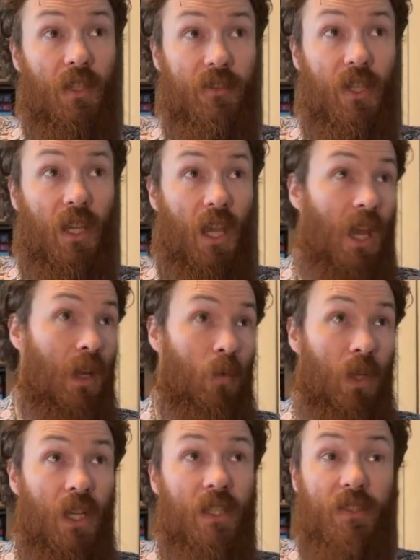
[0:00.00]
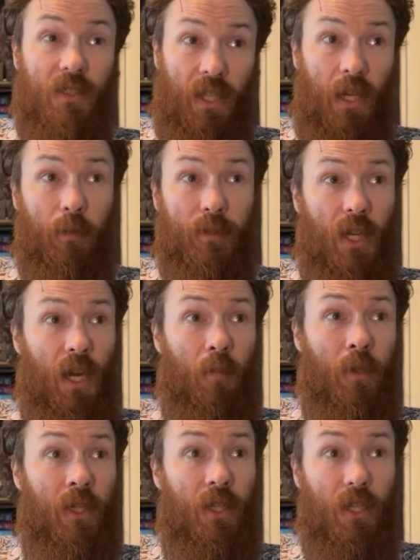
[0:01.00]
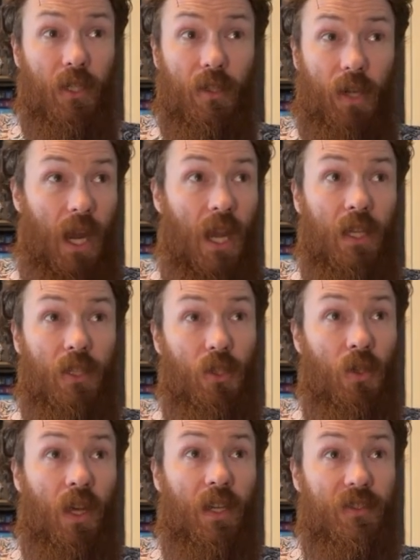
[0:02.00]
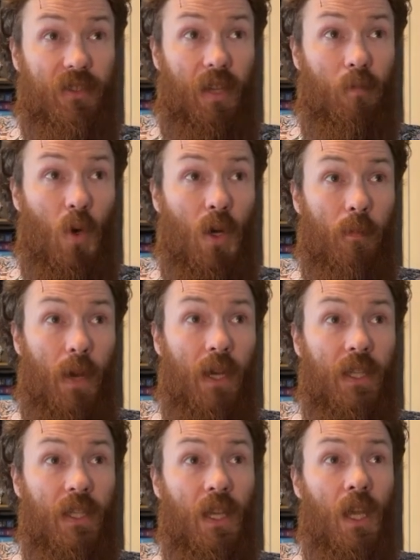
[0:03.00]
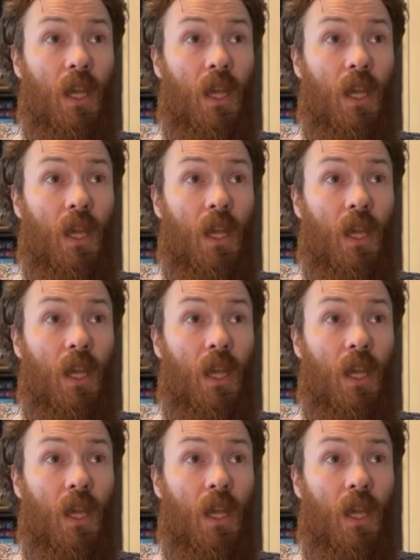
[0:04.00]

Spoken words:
Saying, hey, we got to delay retirement a year. Or, hey, you got to save more money.